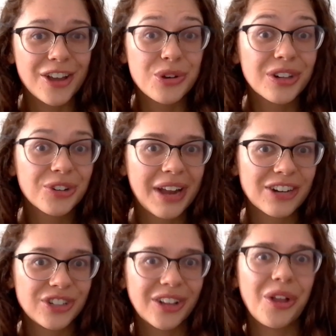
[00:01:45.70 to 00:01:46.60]
You can learn
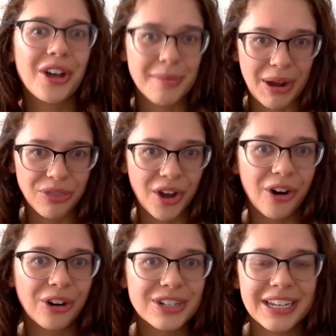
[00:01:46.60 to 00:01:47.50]
actually a lot about the
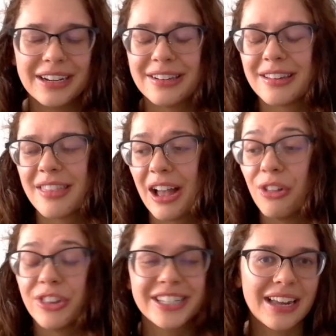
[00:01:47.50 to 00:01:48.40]
heart and the
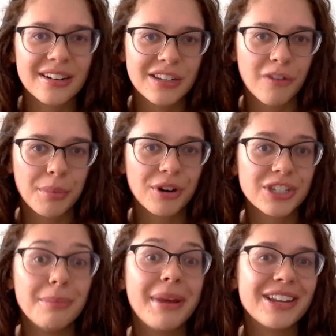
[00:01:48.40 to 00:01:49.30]
health status of a
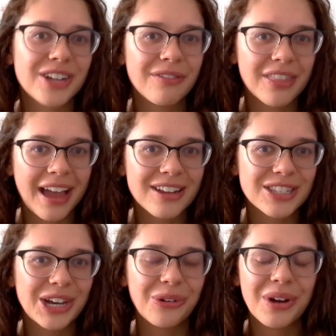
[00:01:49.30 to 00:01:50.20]
person based off of that.
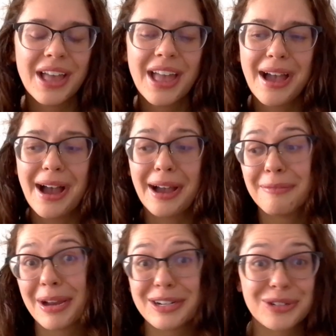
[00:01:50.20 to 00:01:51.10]
So
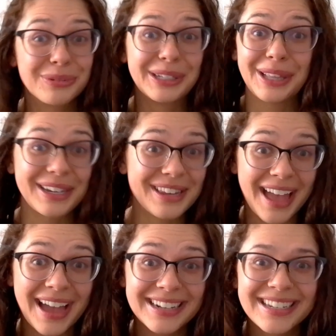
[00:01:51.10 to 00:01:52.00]
I just really like
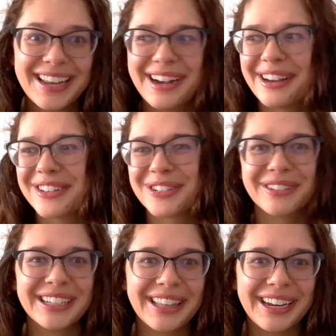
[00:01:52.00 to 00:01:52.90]
that. I also
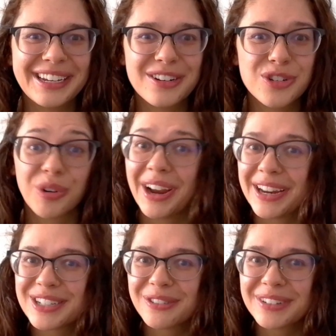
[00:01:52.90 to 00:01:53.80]
really like
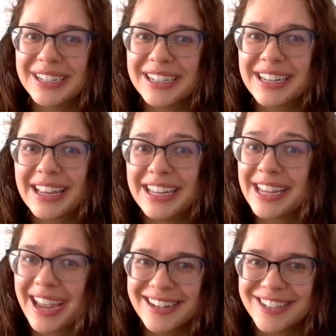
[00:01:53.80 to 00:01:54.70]
trying to read
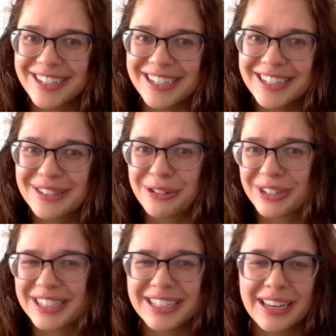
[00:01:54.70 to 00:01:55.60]
EKGs
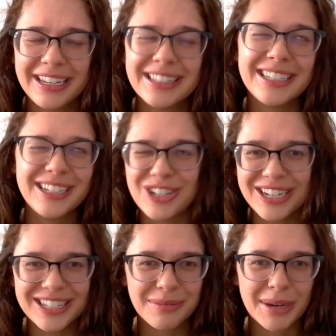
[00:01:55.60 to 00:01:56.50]
or
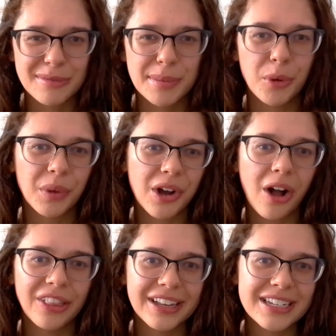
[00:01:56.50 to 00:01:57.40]
ECGs, sometimes people will
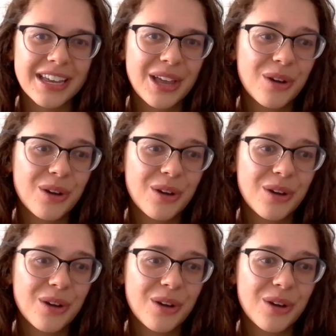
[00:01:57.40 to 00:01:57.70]
call it,